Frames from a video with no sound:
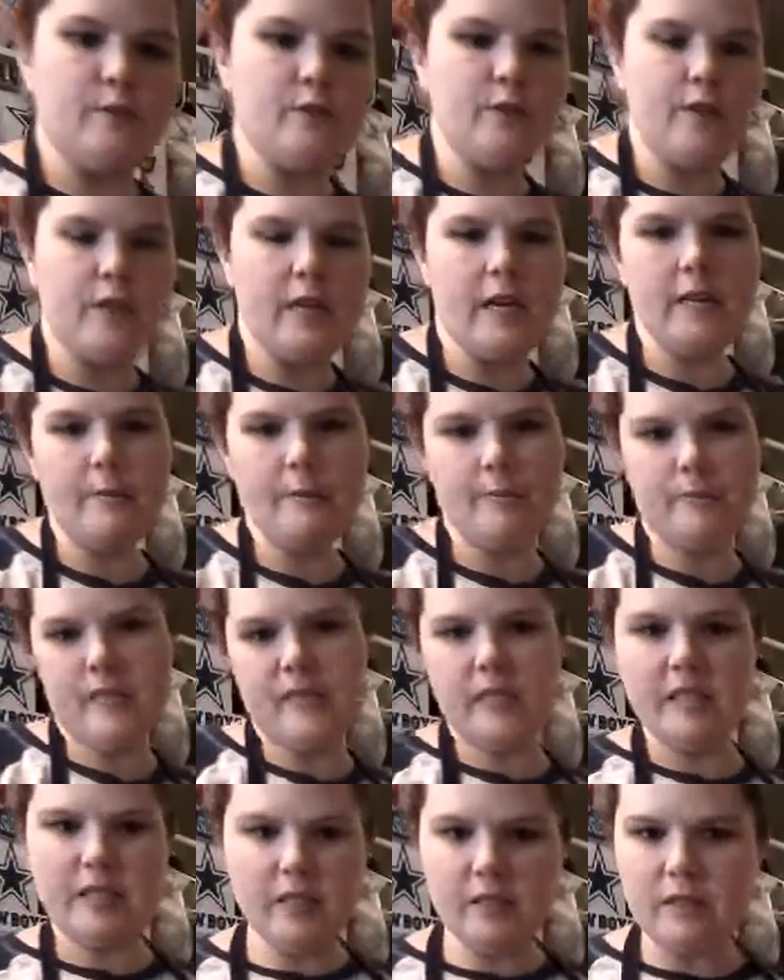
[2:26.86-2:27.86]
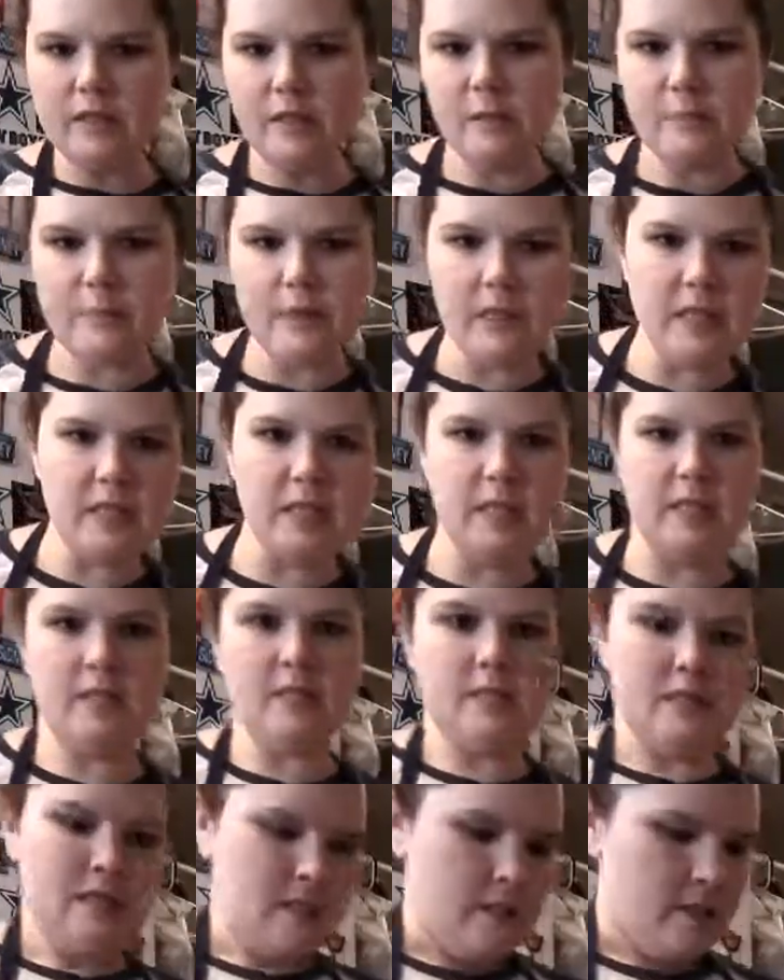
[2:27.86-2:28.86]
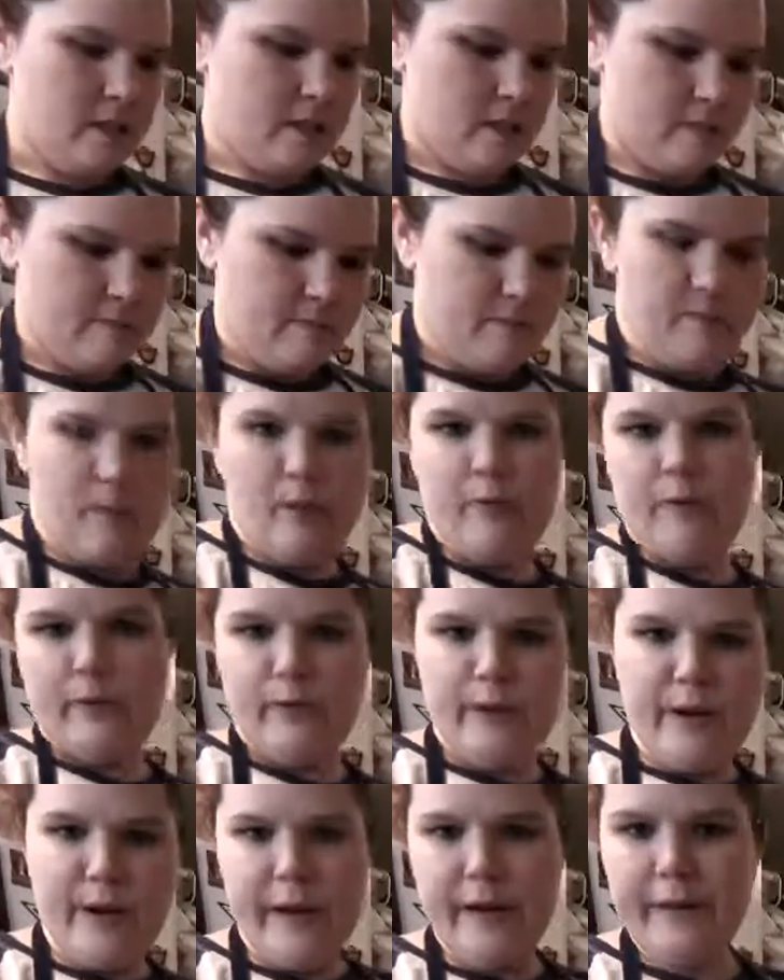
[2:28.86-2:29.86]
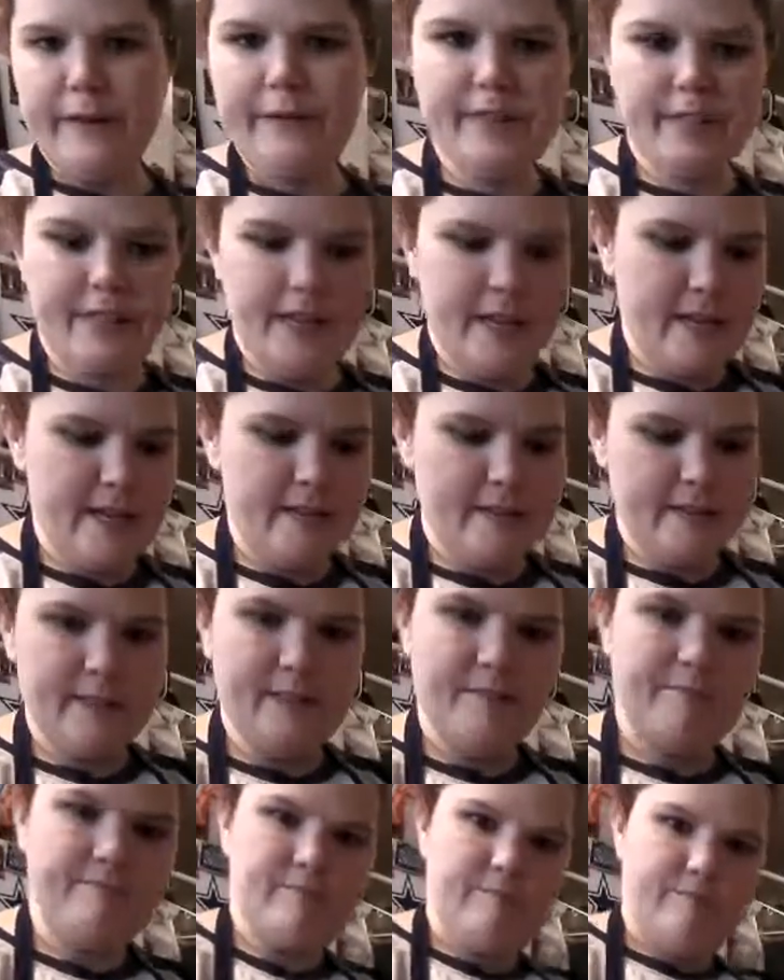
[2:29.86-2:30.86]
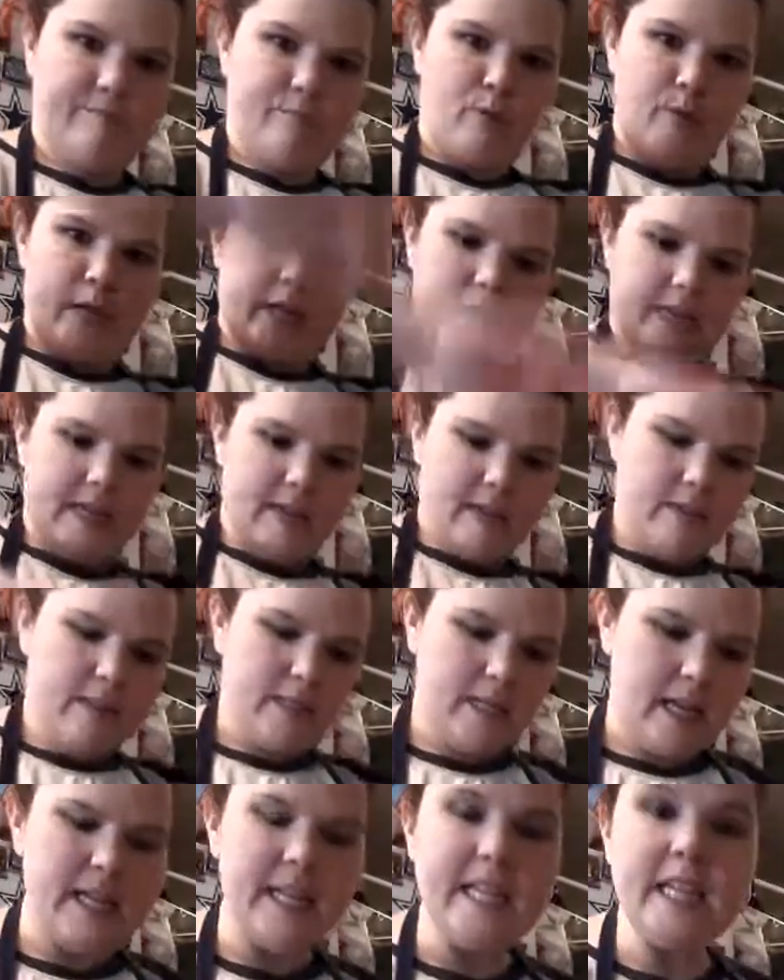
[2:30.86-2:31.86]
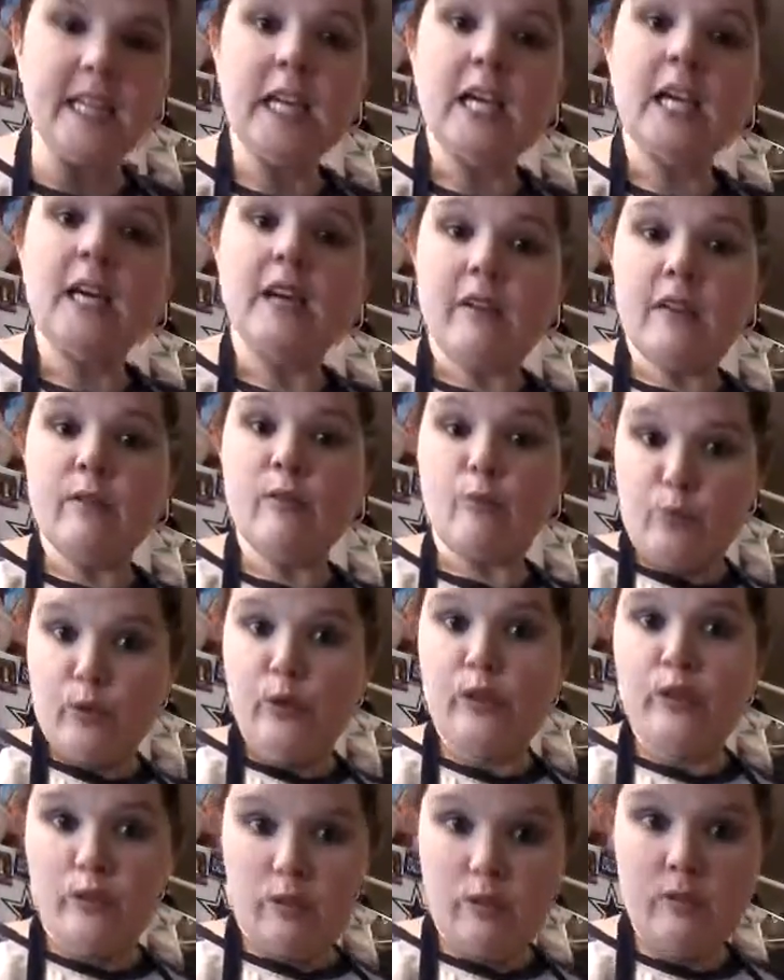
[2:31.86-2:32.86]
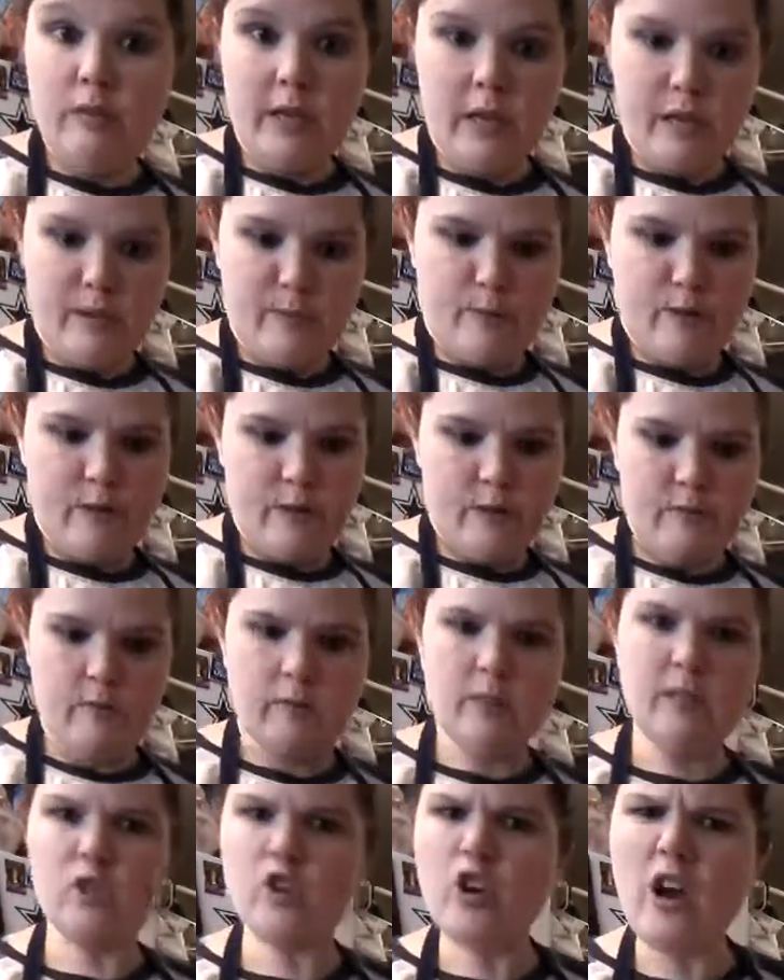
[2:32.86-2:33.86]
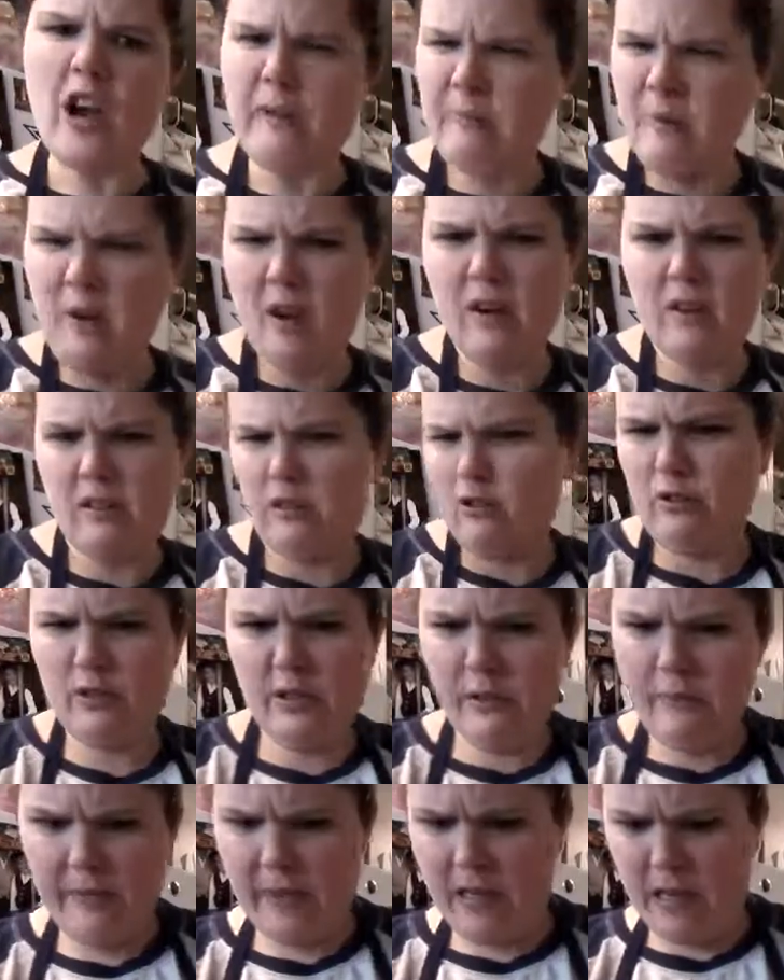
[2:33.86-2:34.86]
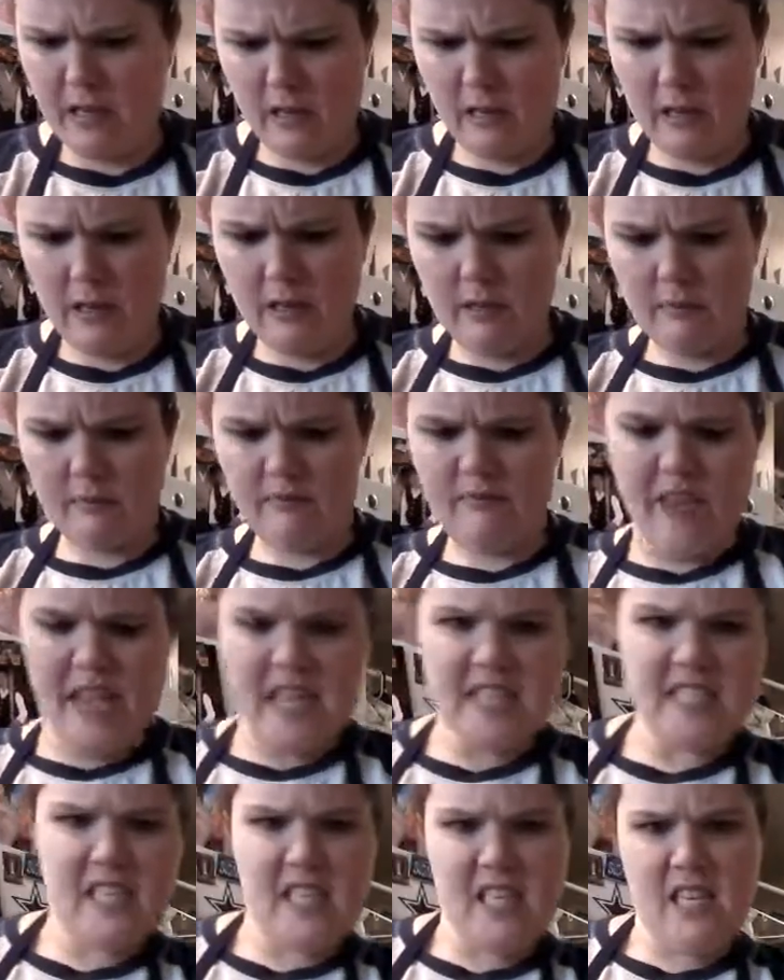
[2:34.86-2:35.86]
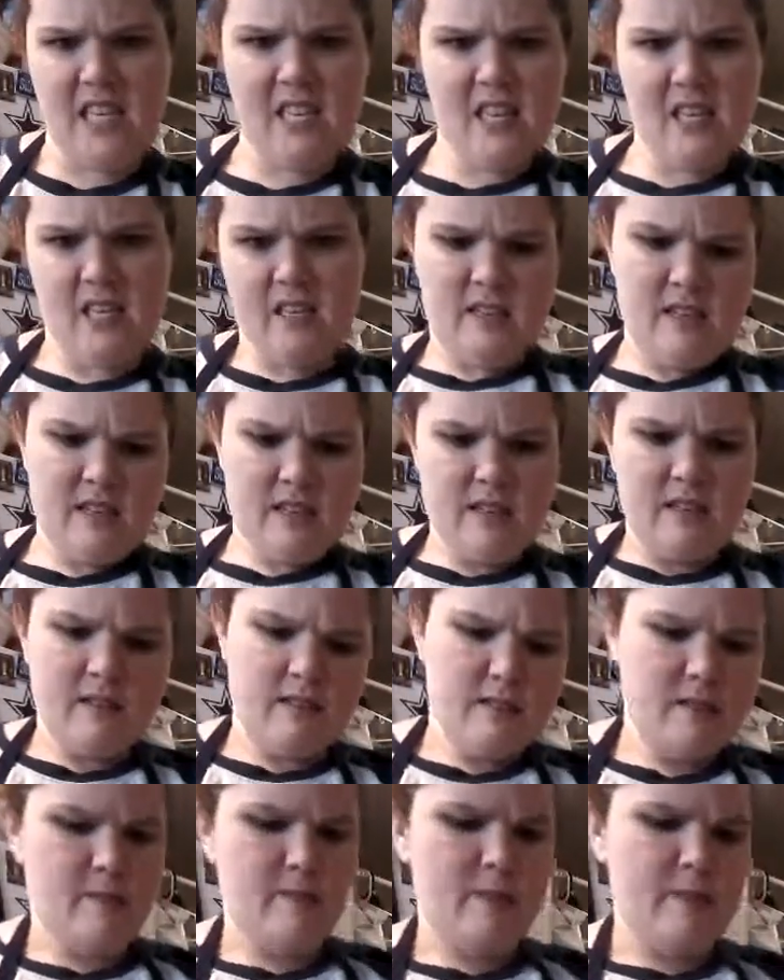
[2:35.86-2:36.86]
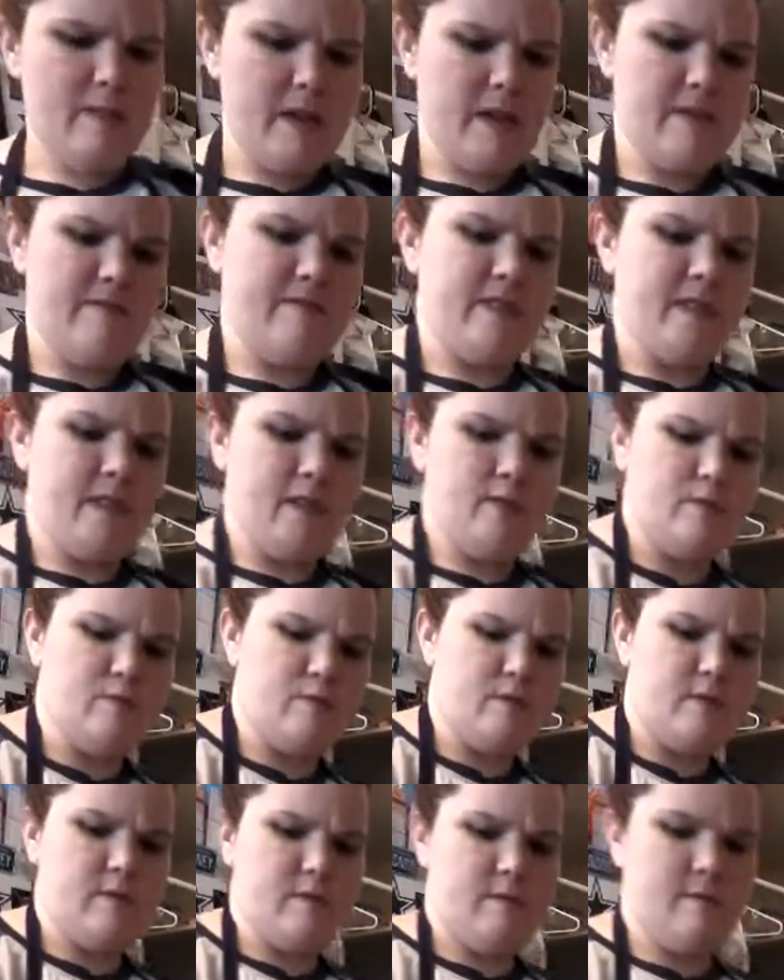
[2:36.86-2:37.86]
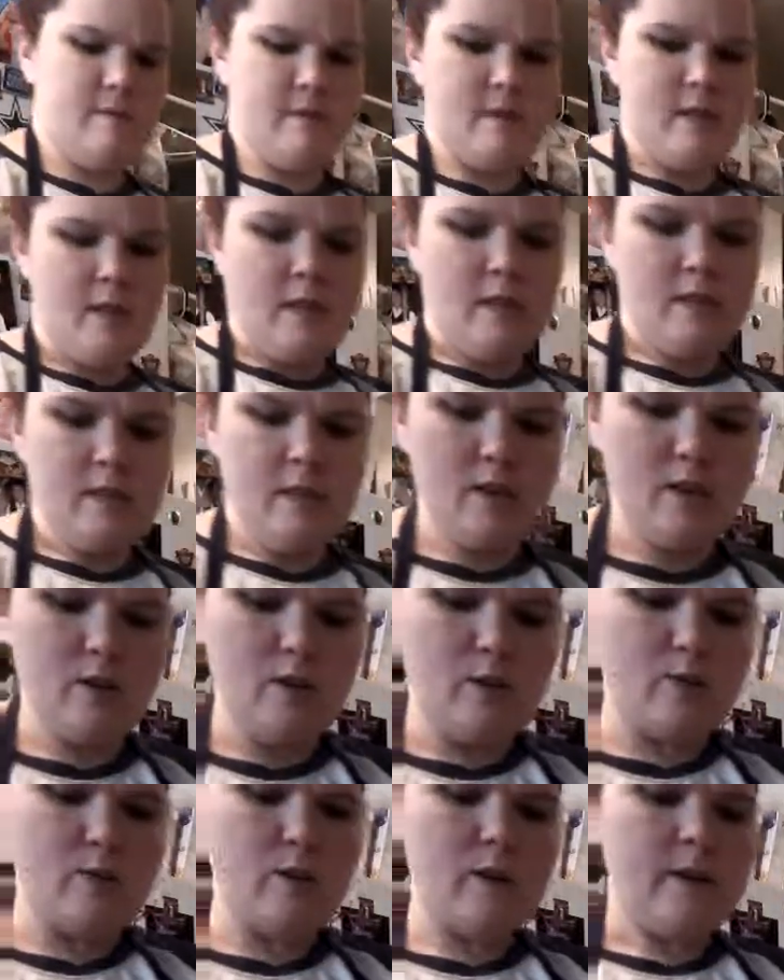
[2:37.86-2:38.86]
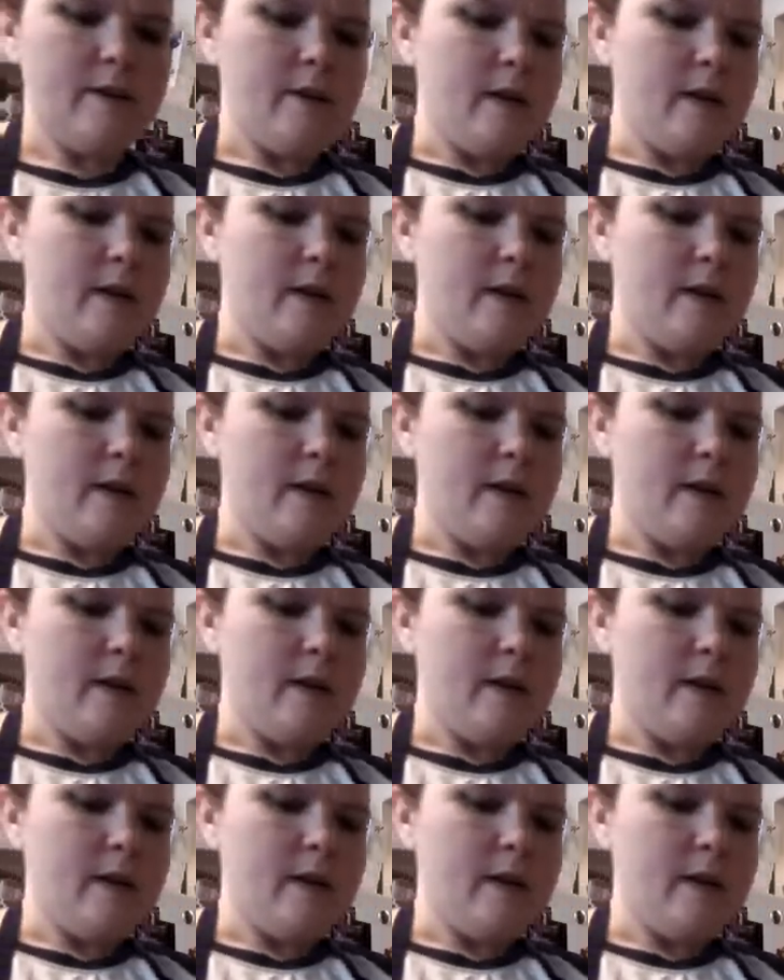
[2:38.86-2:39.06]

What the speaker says: or you gotta sit it on something and move it around, and you can't point it down. I need a real camera with a tripod or something. I'm fancy to be making videos. So